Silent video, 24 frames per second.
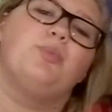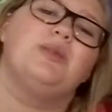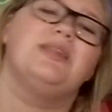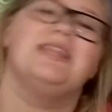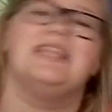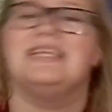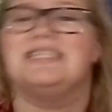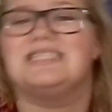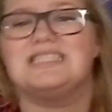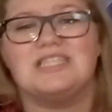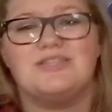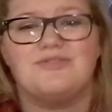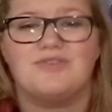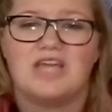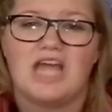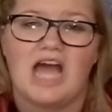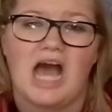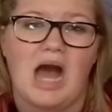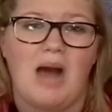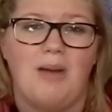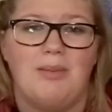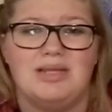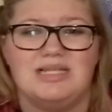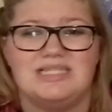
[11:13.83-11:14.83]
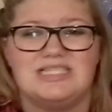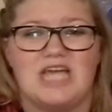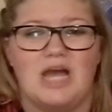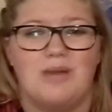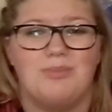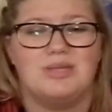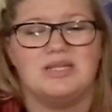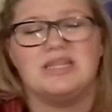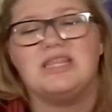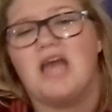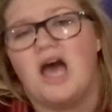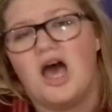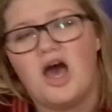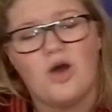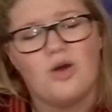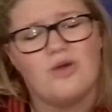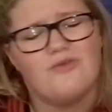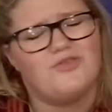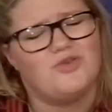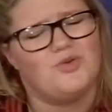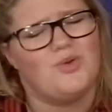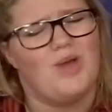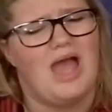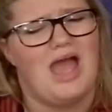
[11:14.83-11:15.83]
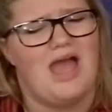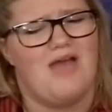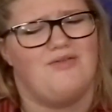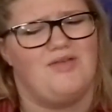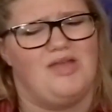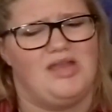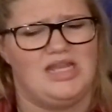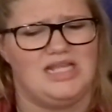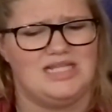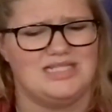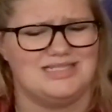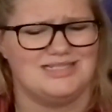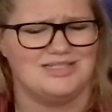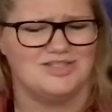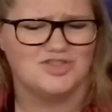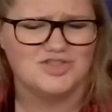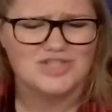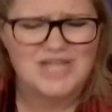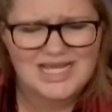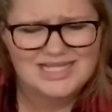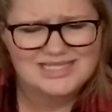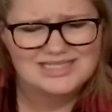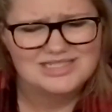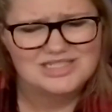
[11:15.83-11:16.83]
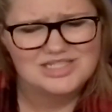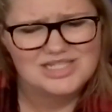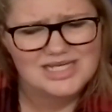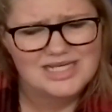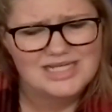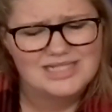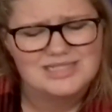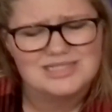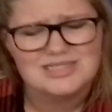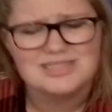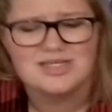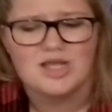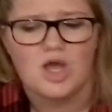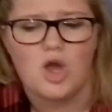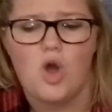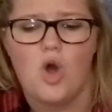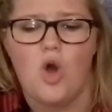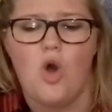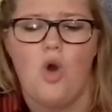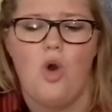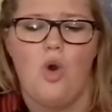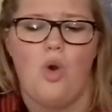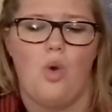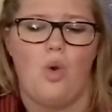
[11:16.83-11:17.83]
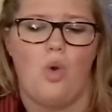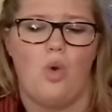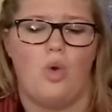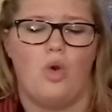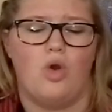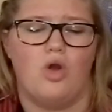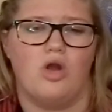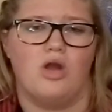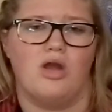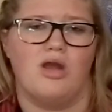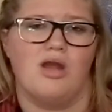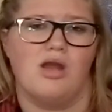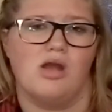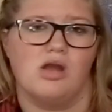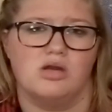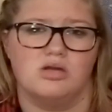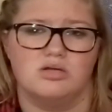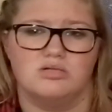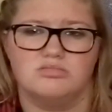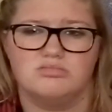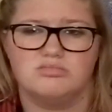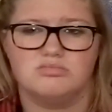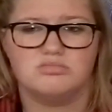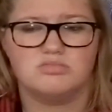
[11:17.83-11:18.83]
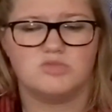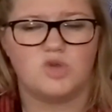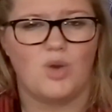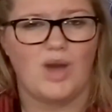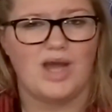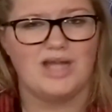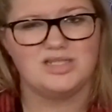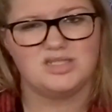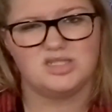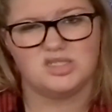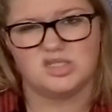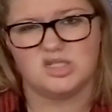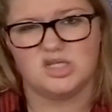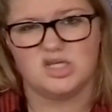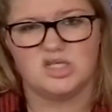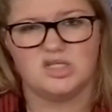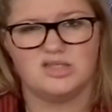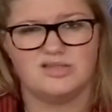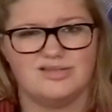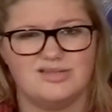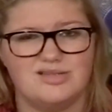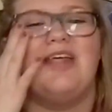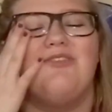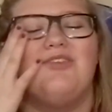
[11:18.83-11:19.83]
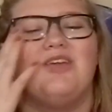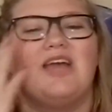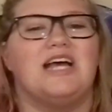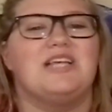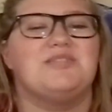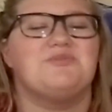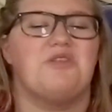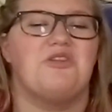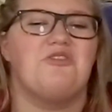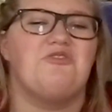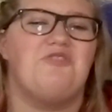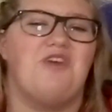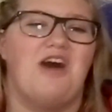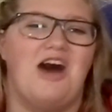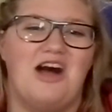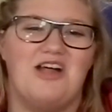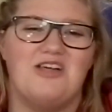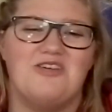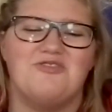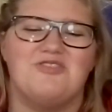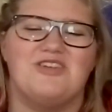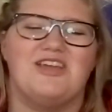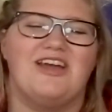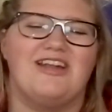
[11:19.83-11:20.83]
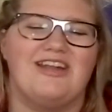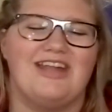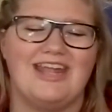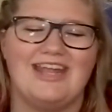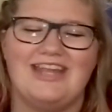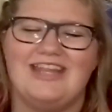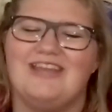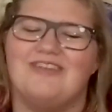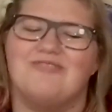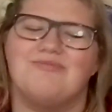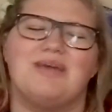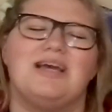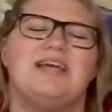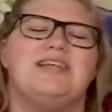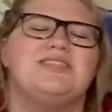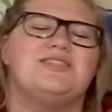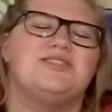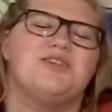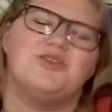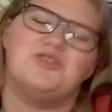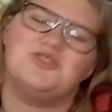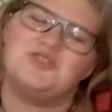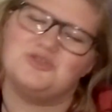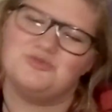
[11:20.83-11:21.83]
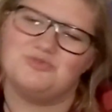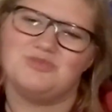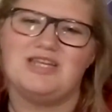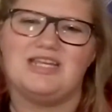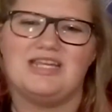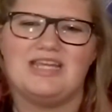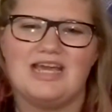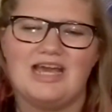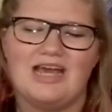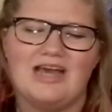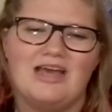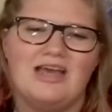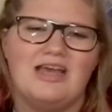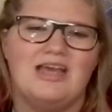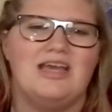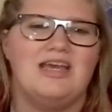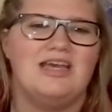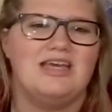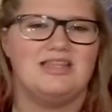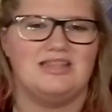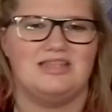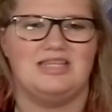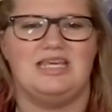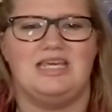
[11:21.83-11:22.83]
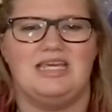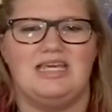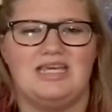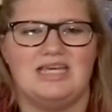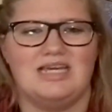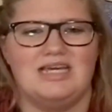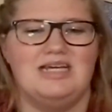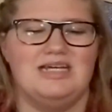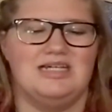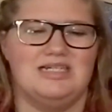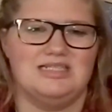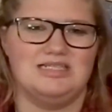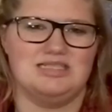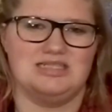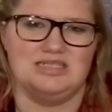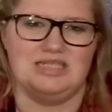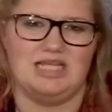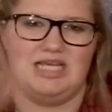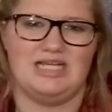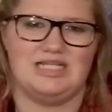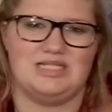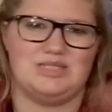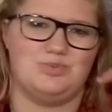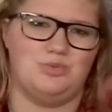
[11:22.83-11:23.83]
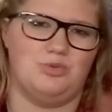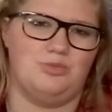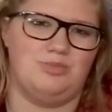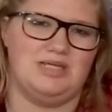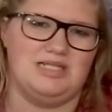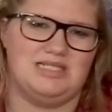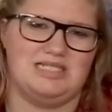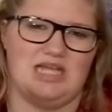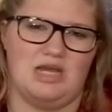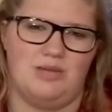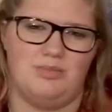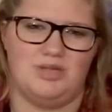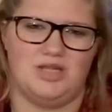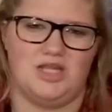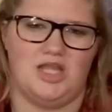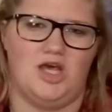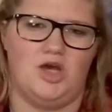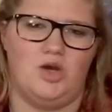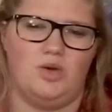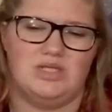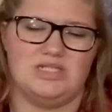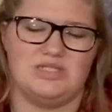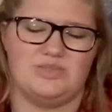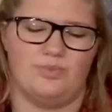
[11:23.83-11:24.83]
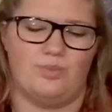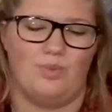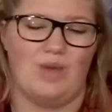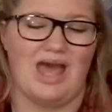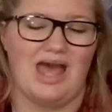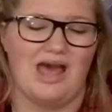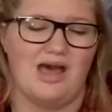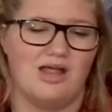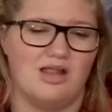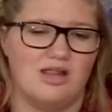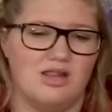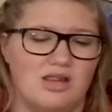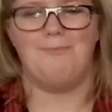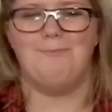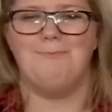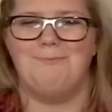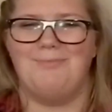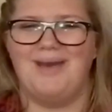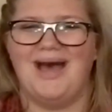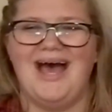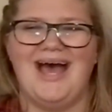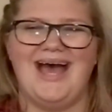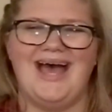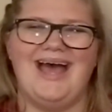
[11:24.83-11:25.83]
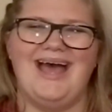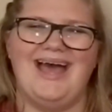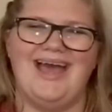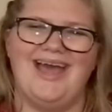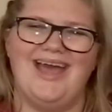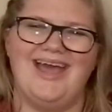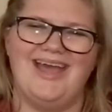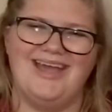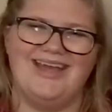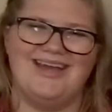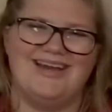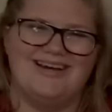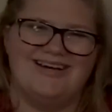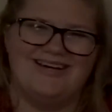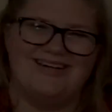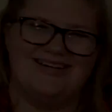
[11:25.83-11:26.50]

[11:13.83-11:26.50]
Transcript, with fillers: Please leave a comment down below if you have any suggestions or questions. If you guys want to follow me on any of my social media, the links will be down below as well. Bye!